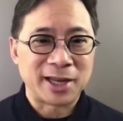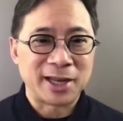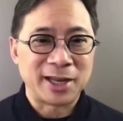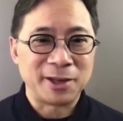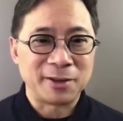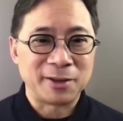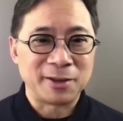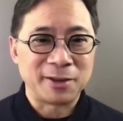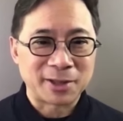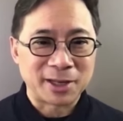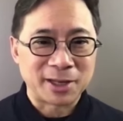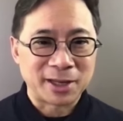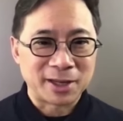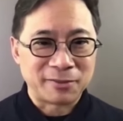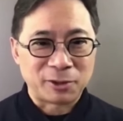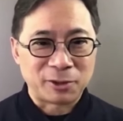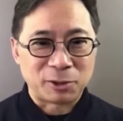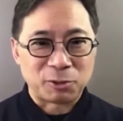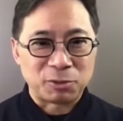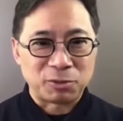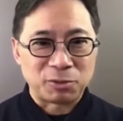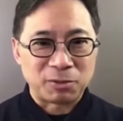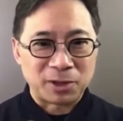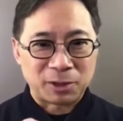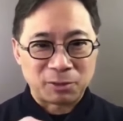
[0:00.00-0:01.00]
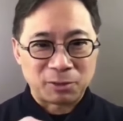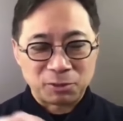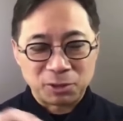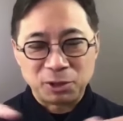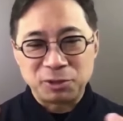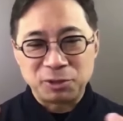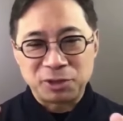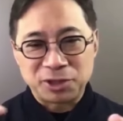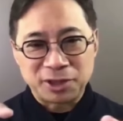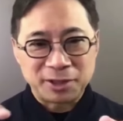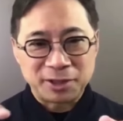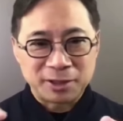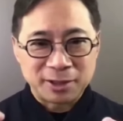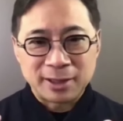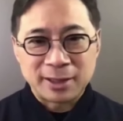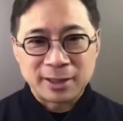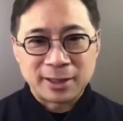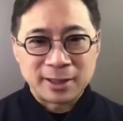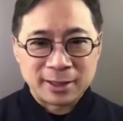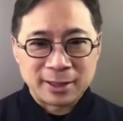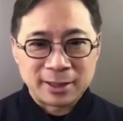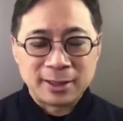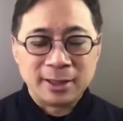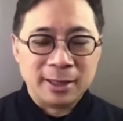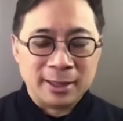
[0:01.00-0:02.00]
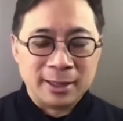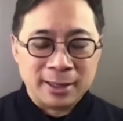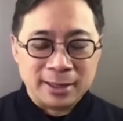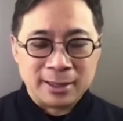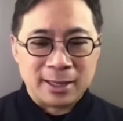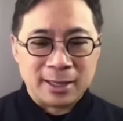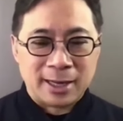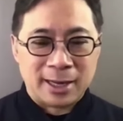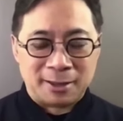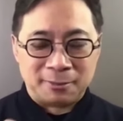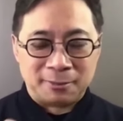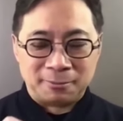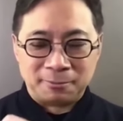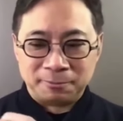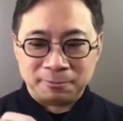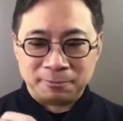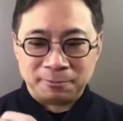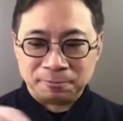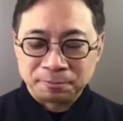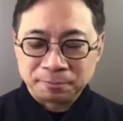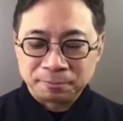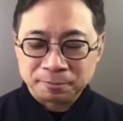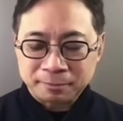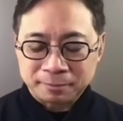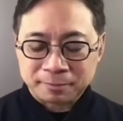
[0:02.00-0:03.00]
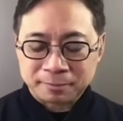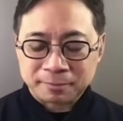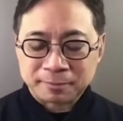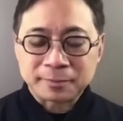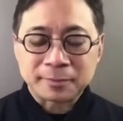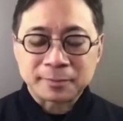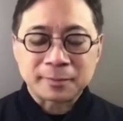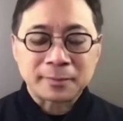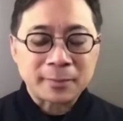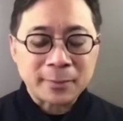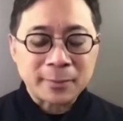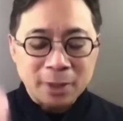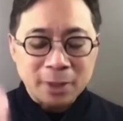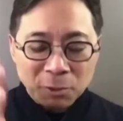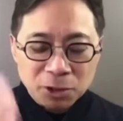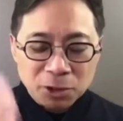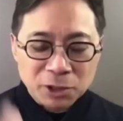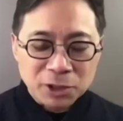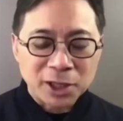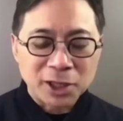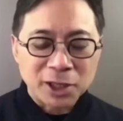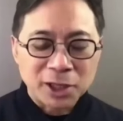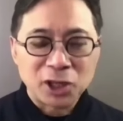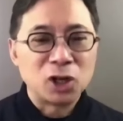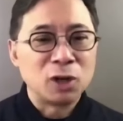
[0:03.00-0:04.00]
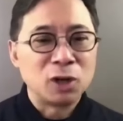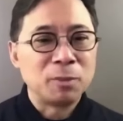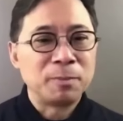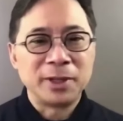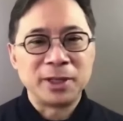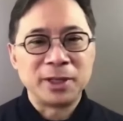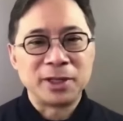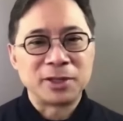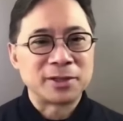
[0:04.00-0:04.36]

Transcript: a kind of a root, when you cut it open,